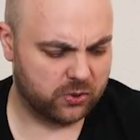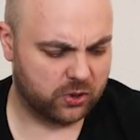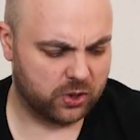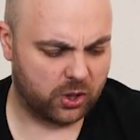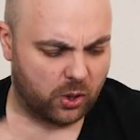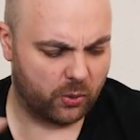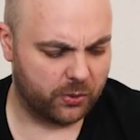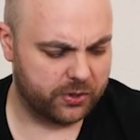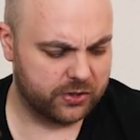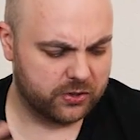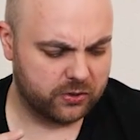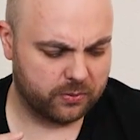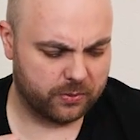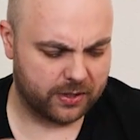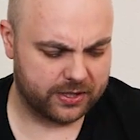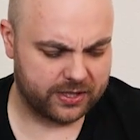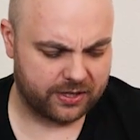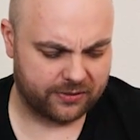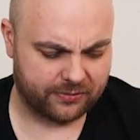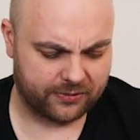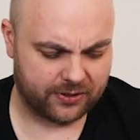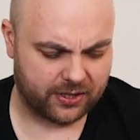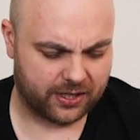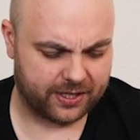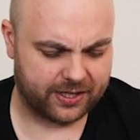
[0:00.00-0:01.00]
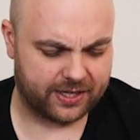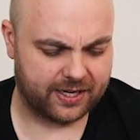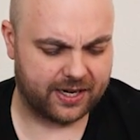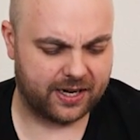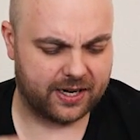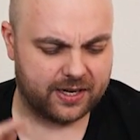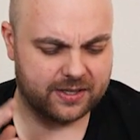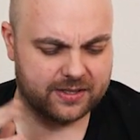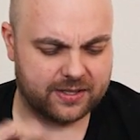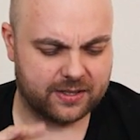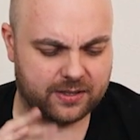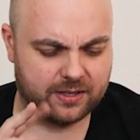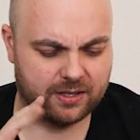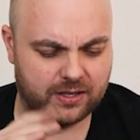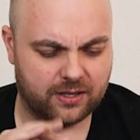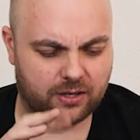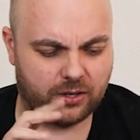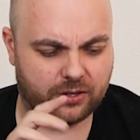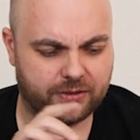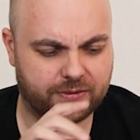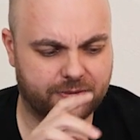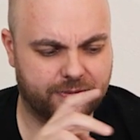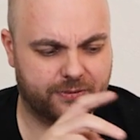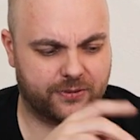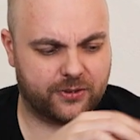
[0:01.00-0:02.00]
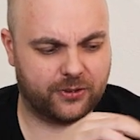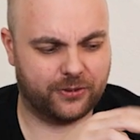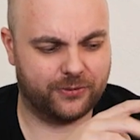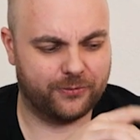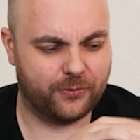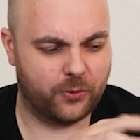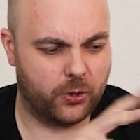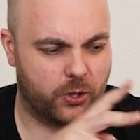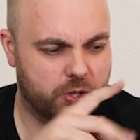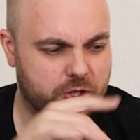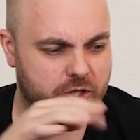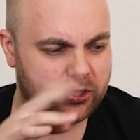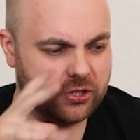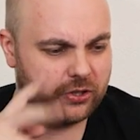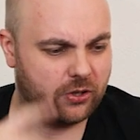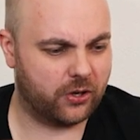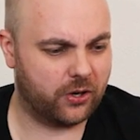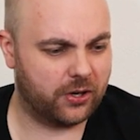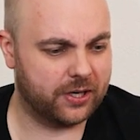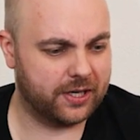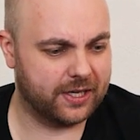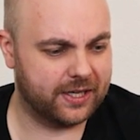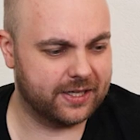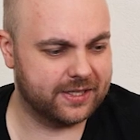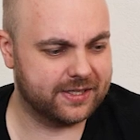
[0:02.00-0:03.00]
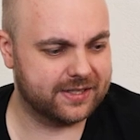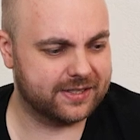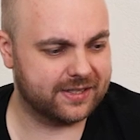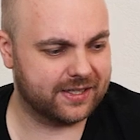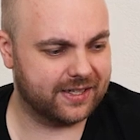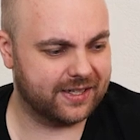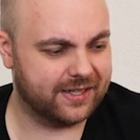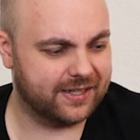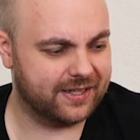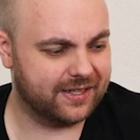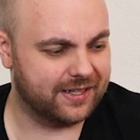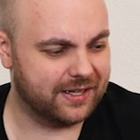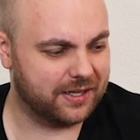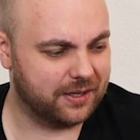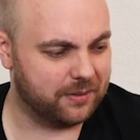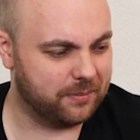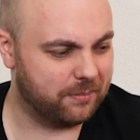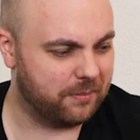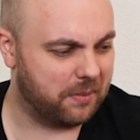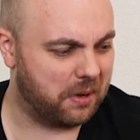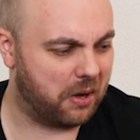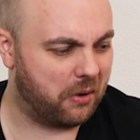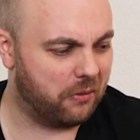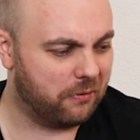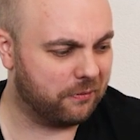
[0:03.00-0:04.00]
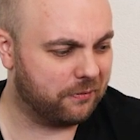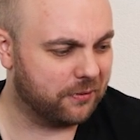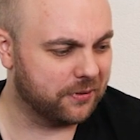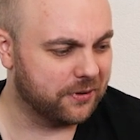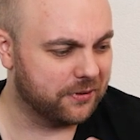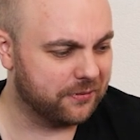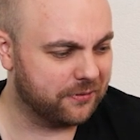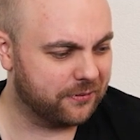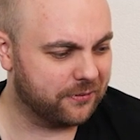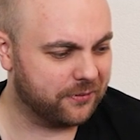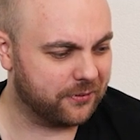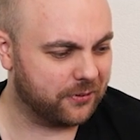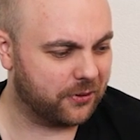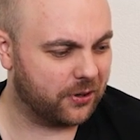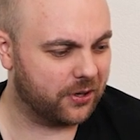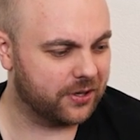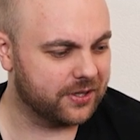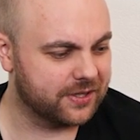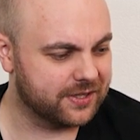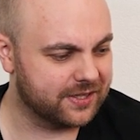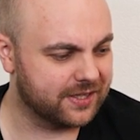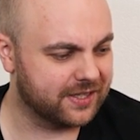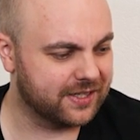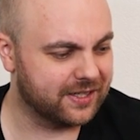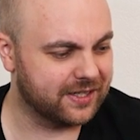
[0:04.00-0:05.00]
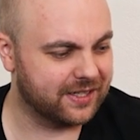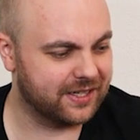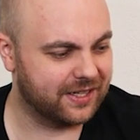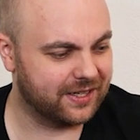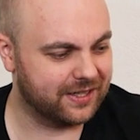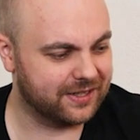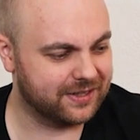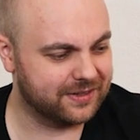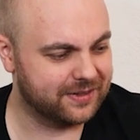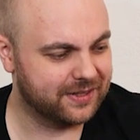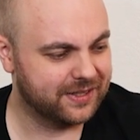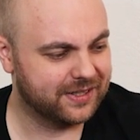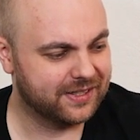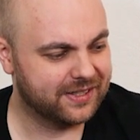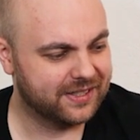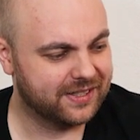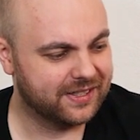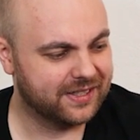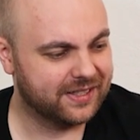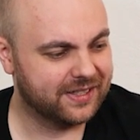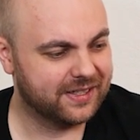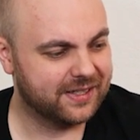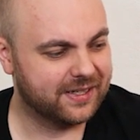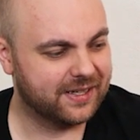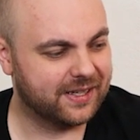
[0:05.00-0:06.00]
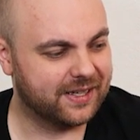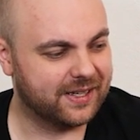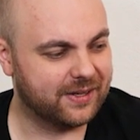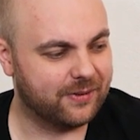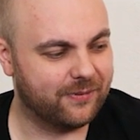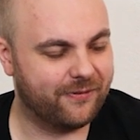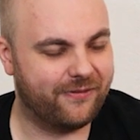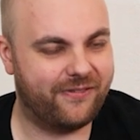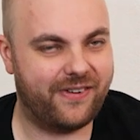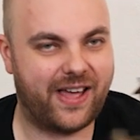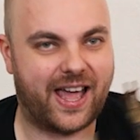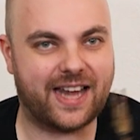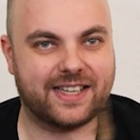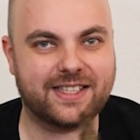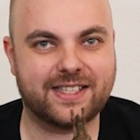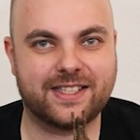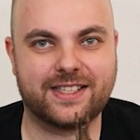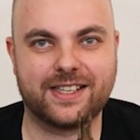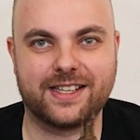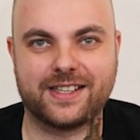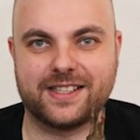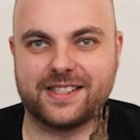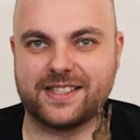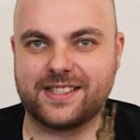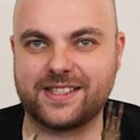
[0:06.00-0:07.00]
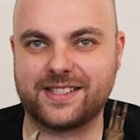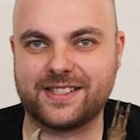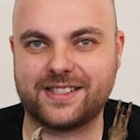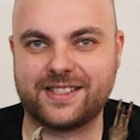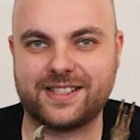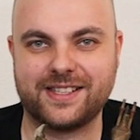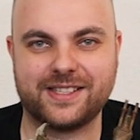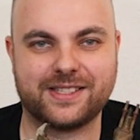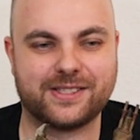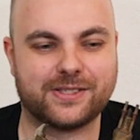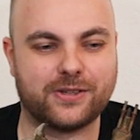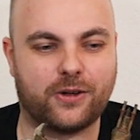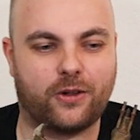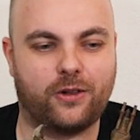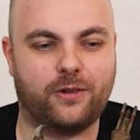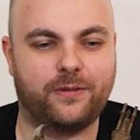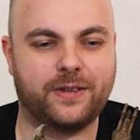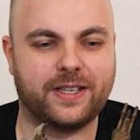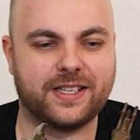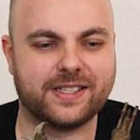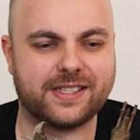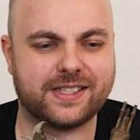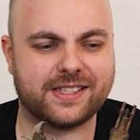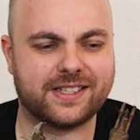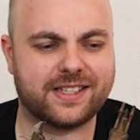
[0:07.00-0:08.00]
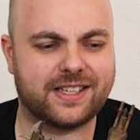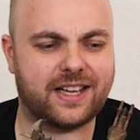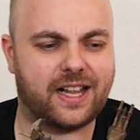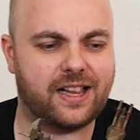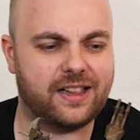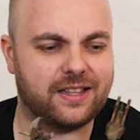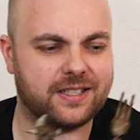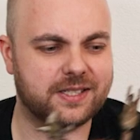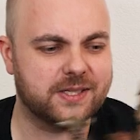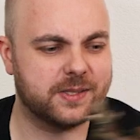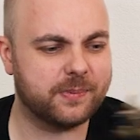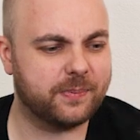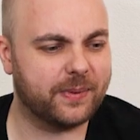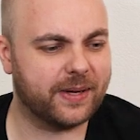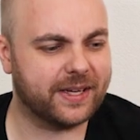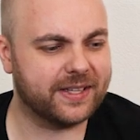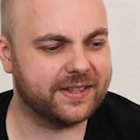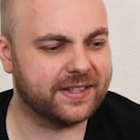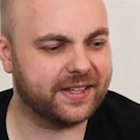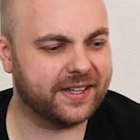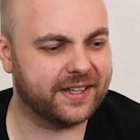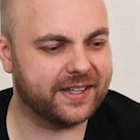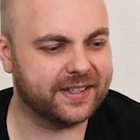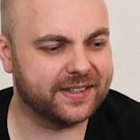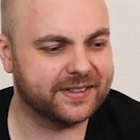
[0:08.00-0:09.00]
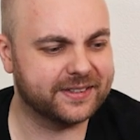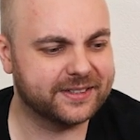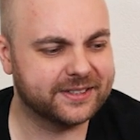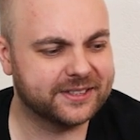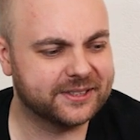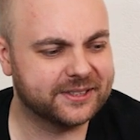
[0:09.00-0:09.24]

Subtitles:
to go into my Death Guard, and then I did a lot of conversion on it, a little mouth on the front and a little vat that is dissolving skulls back there.